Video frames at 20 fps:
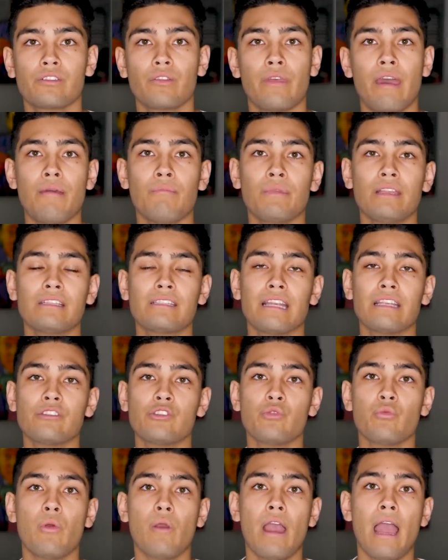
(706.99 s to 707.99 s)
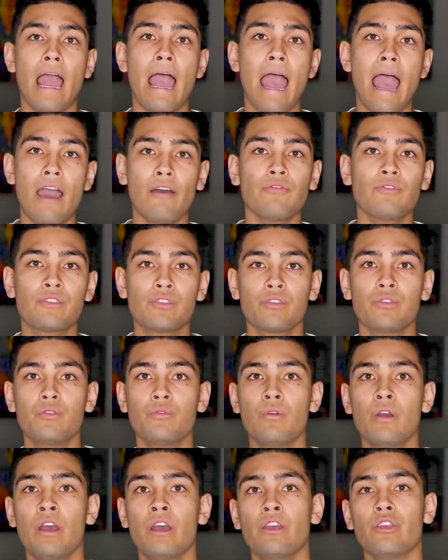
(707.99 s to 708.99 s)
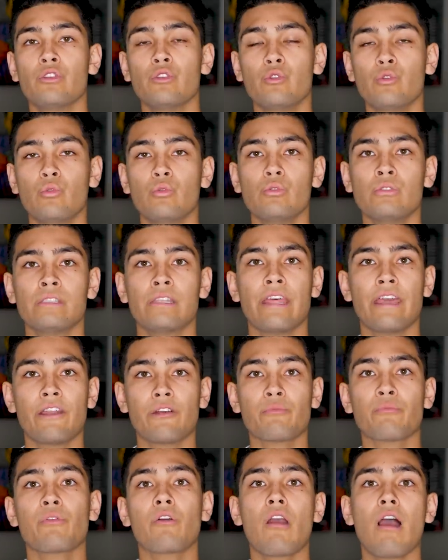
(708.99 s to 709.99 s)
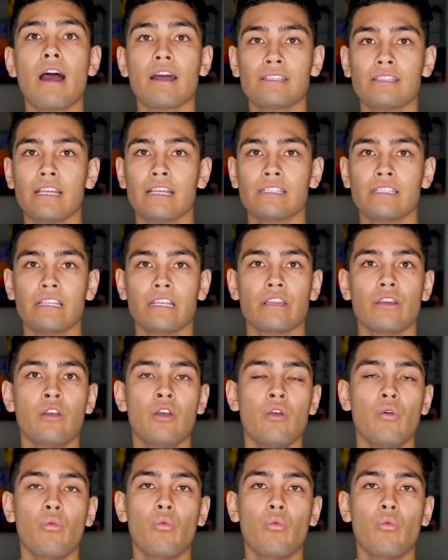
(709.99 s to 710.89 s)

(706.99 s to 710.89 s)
So that means that you have to use their processing